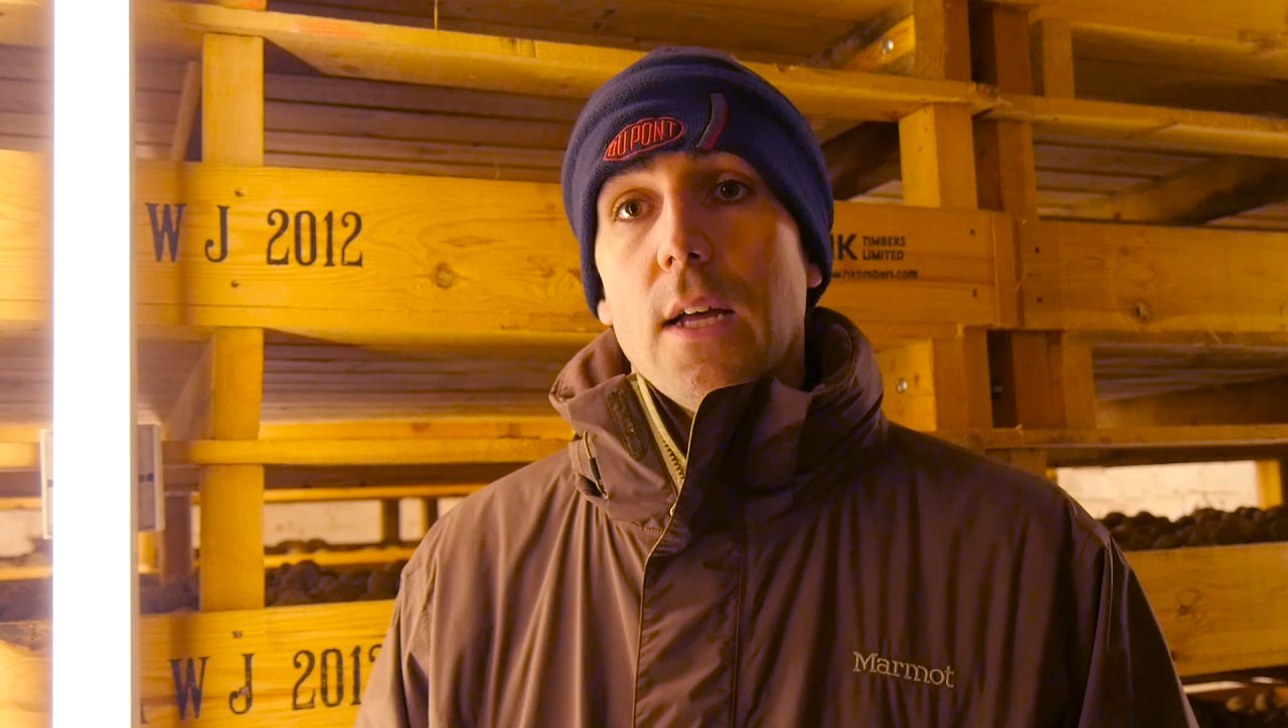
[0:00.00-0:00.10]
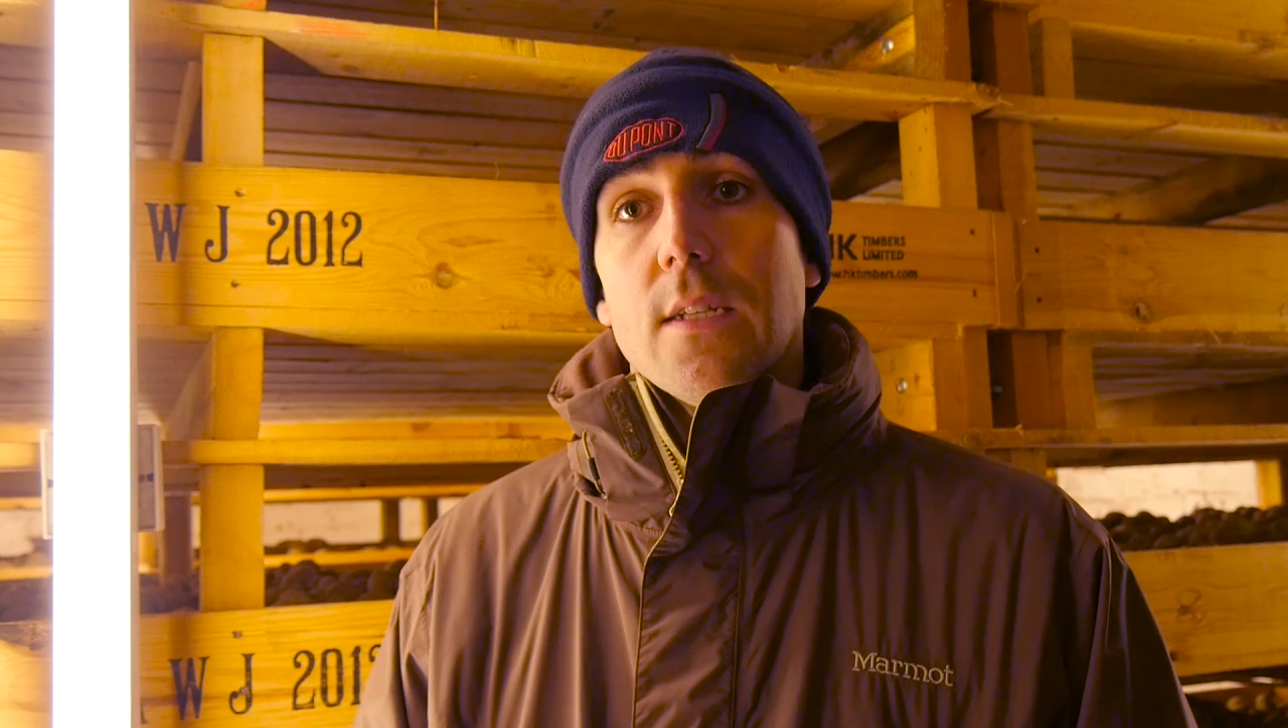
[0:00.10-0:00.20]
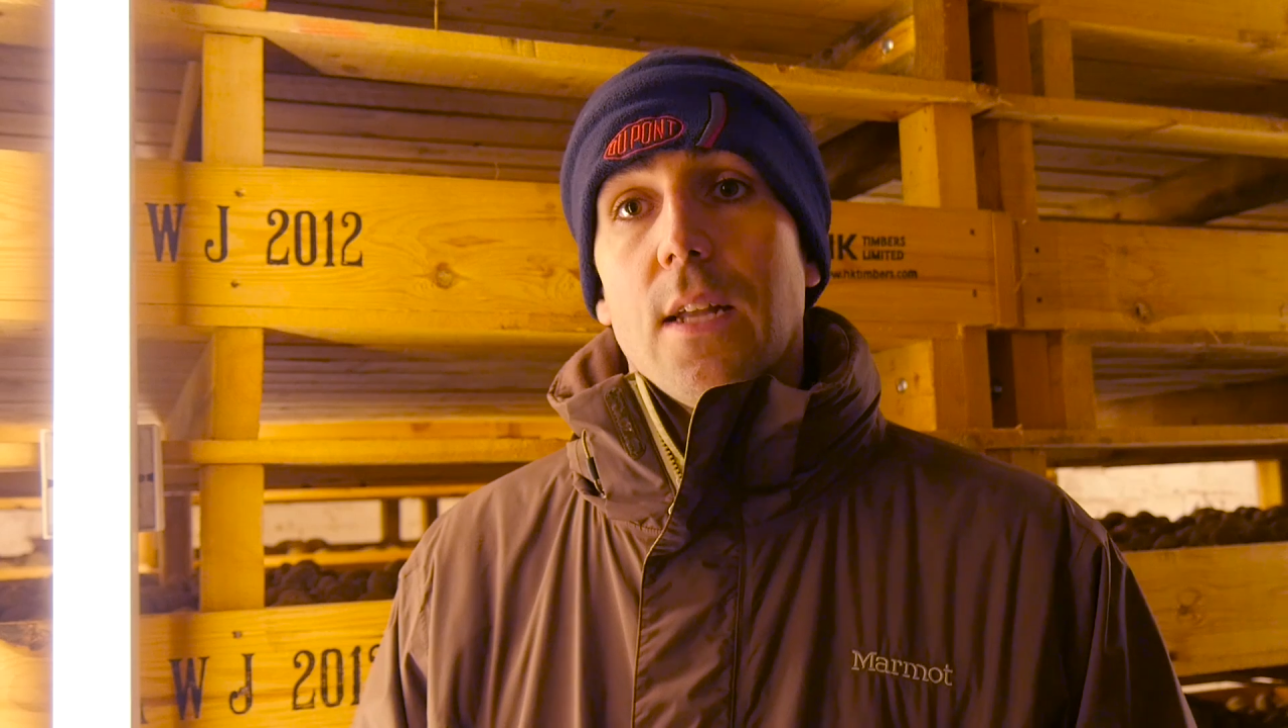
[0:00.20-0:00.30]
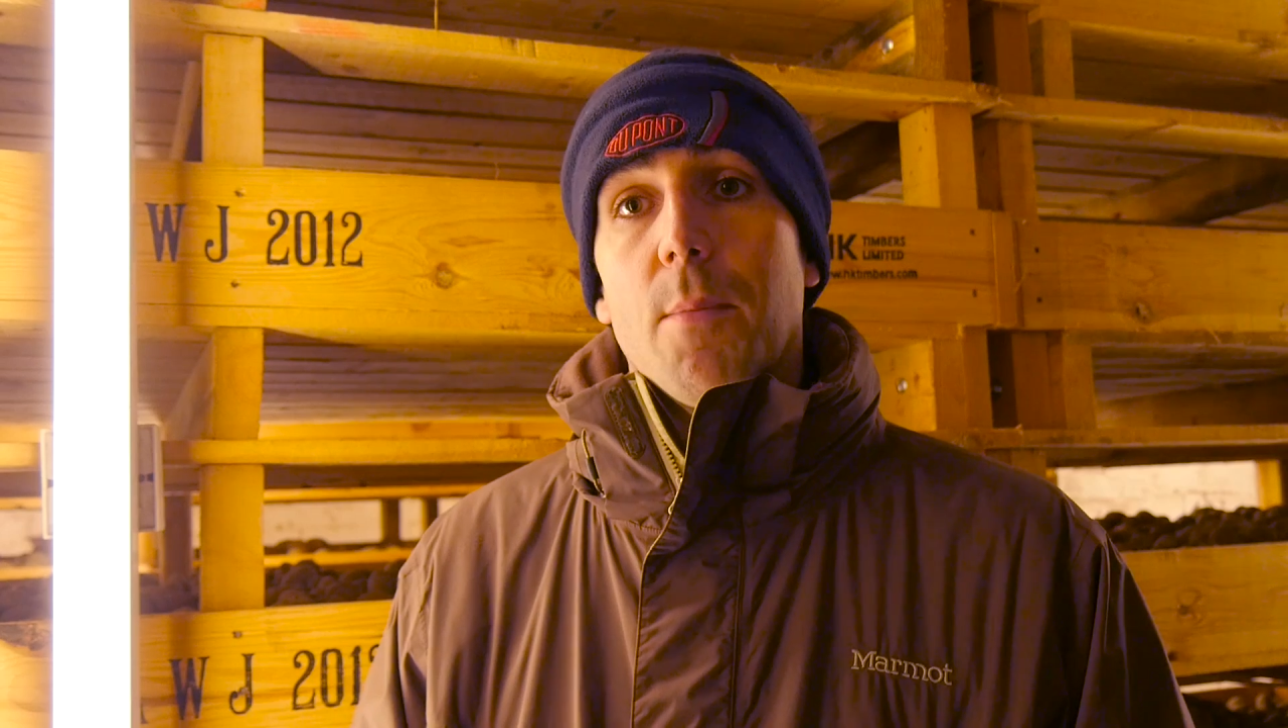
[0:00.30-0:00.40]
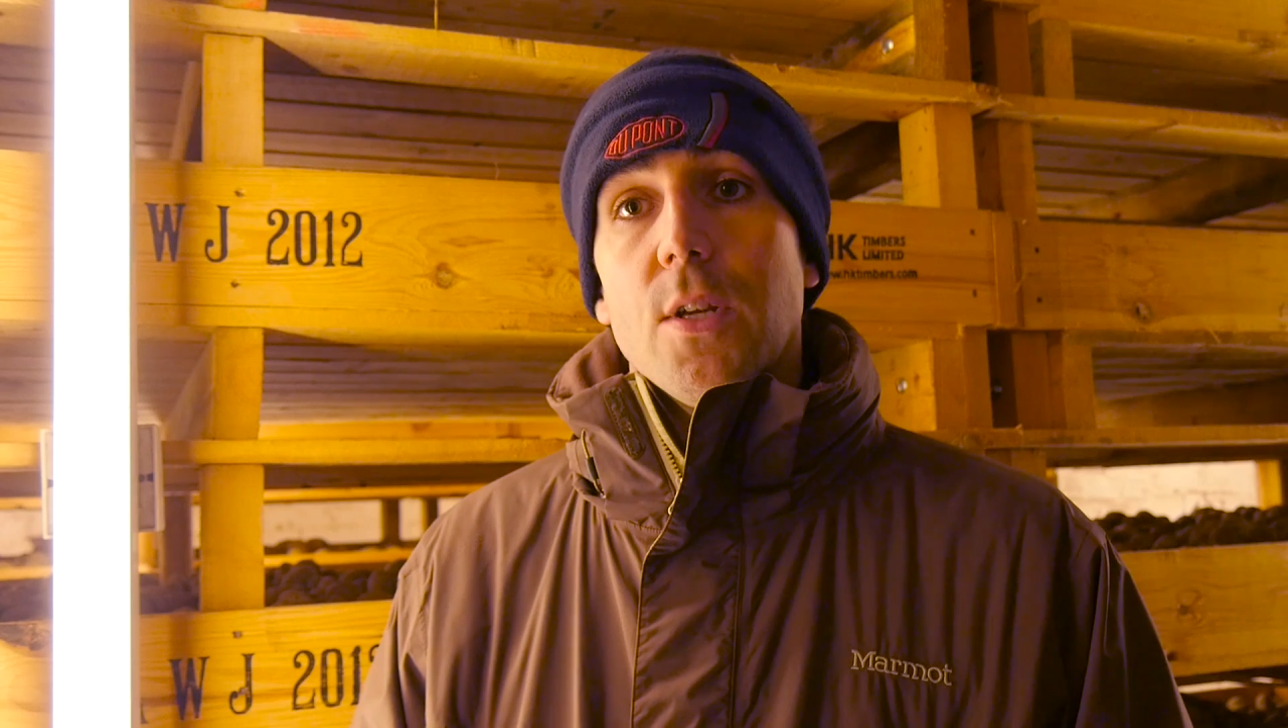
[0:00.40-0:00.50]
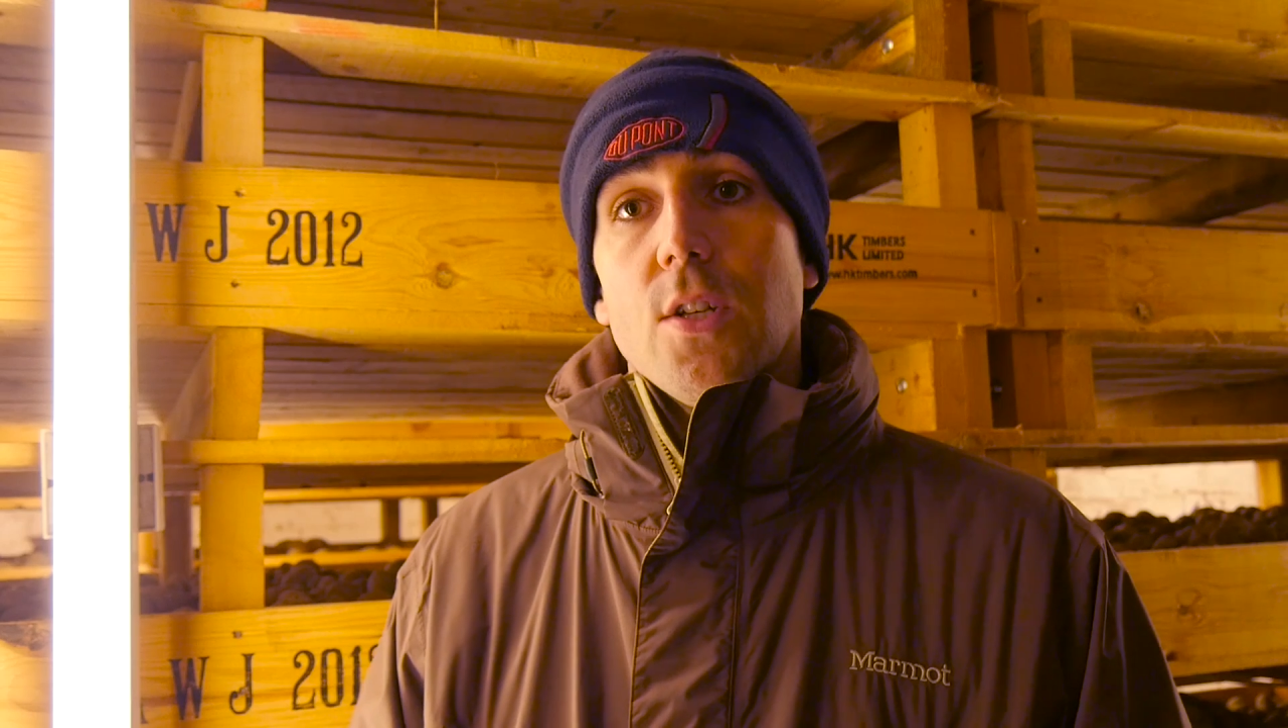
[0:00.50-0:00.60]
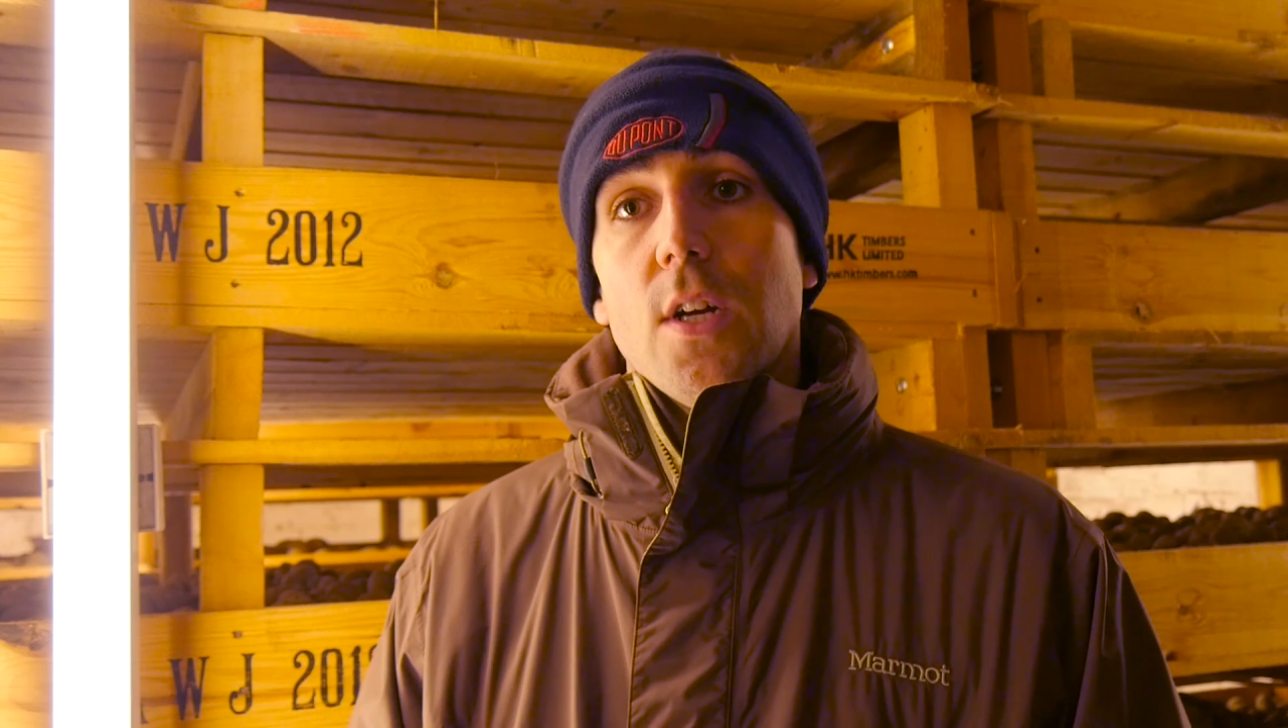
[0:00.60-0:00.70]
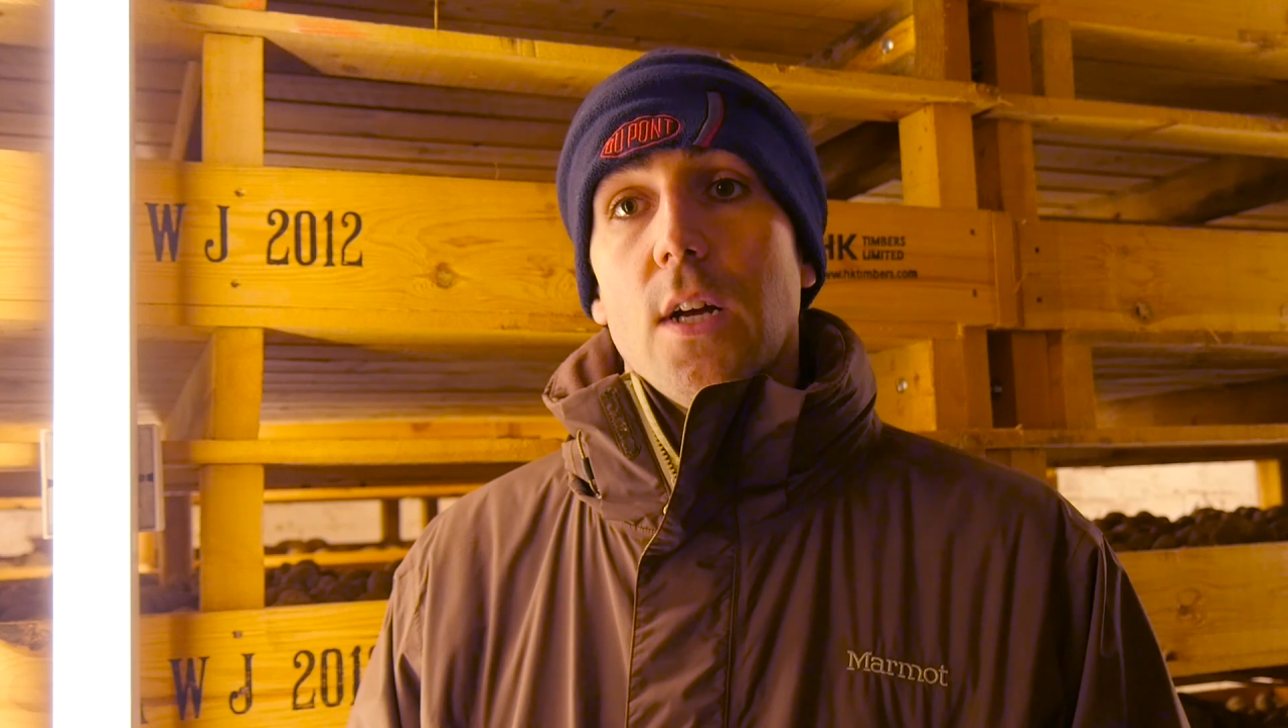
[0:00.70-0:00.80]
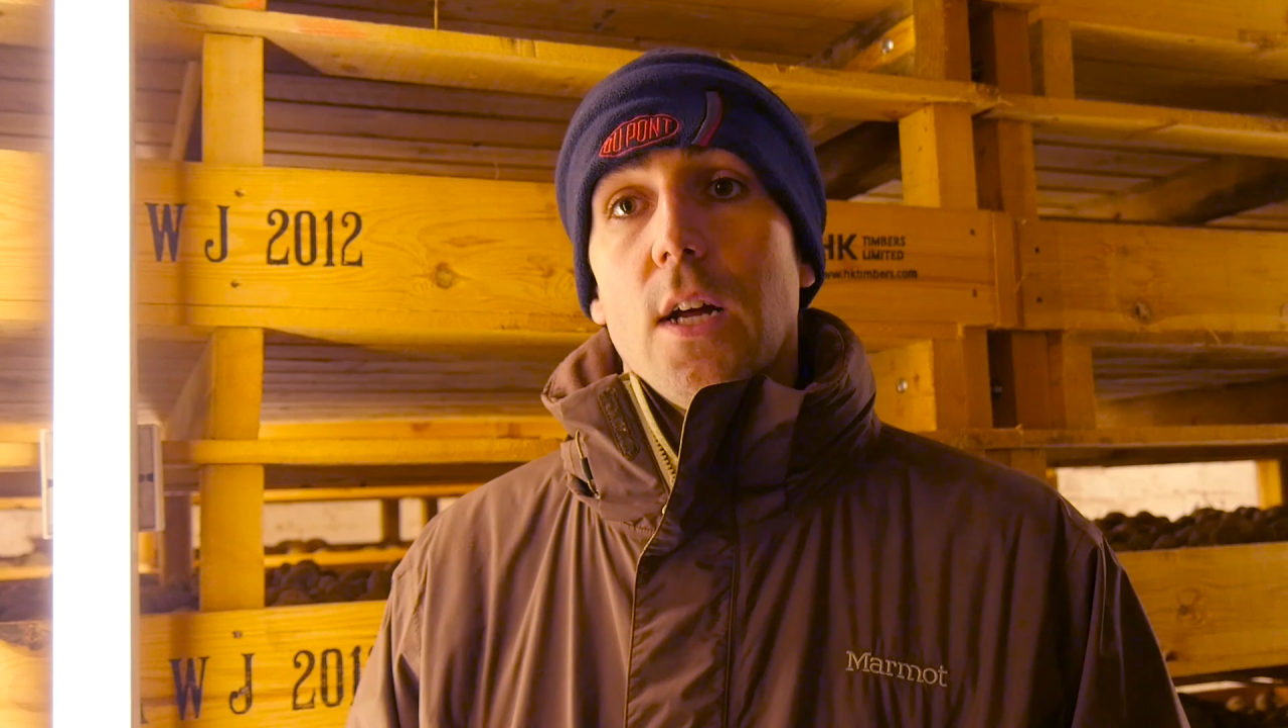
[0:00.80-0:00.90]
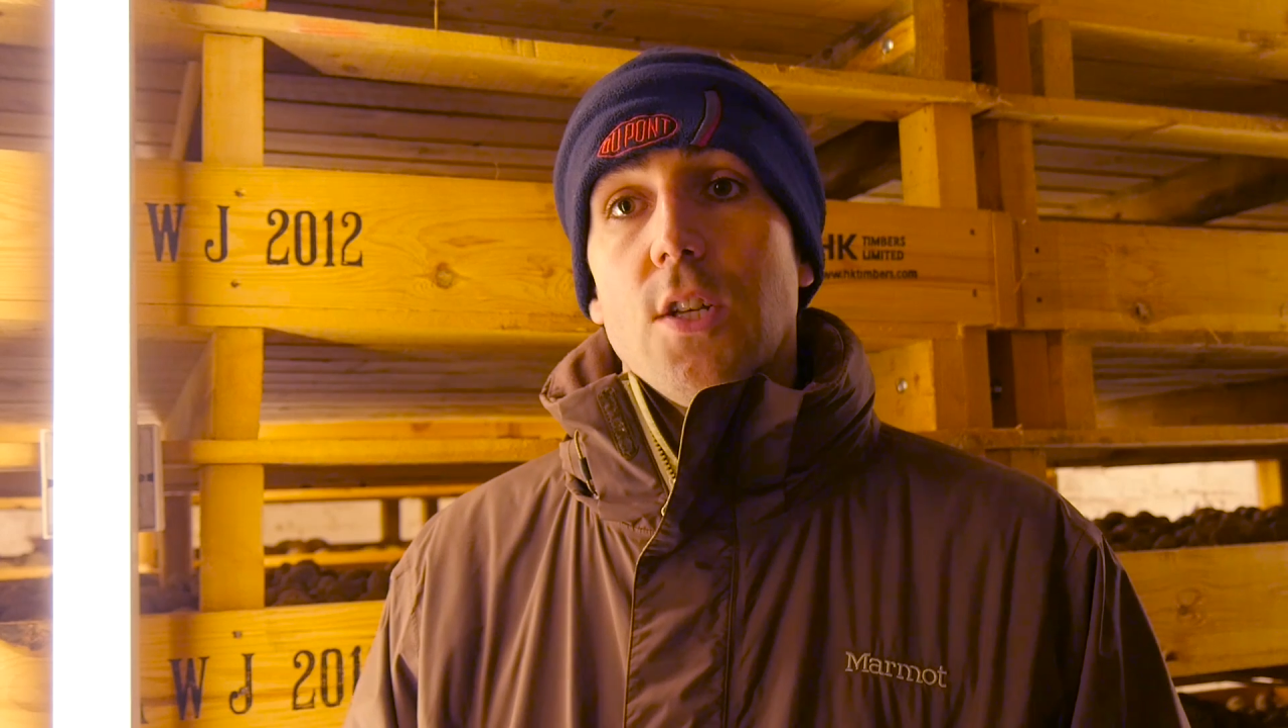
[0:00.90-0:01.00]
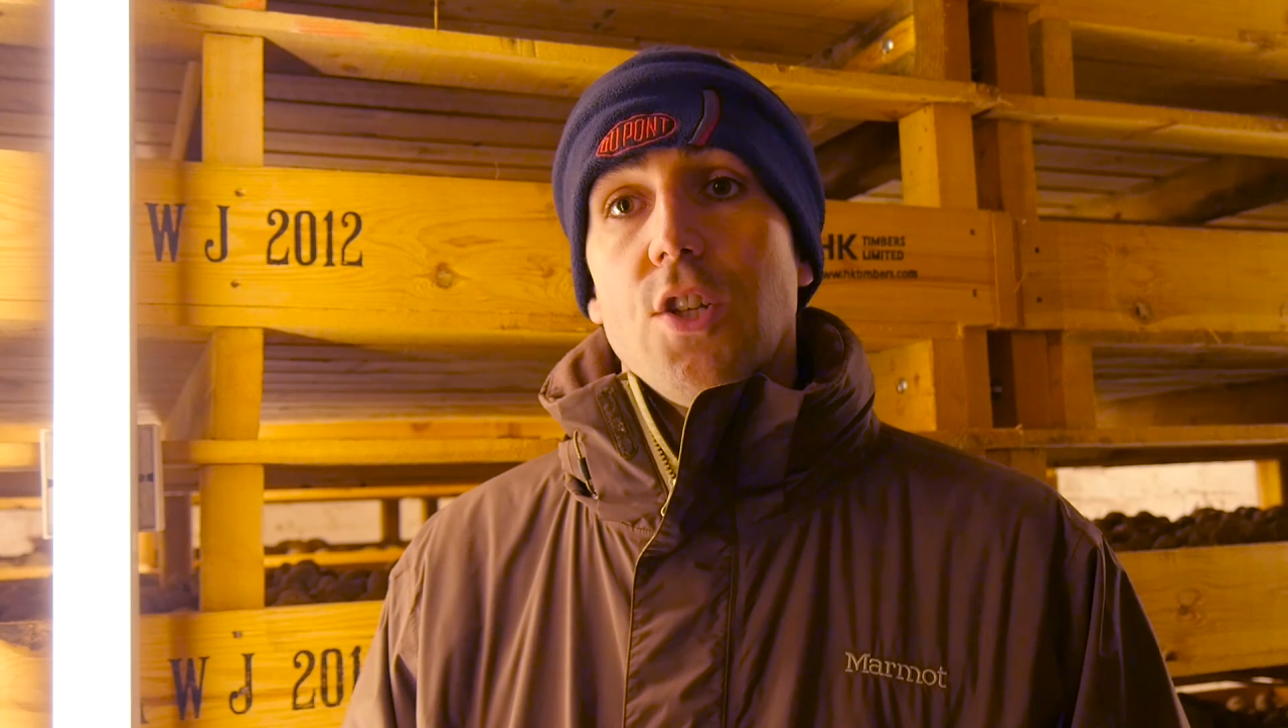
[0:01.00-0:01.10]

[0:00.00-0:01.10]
establish a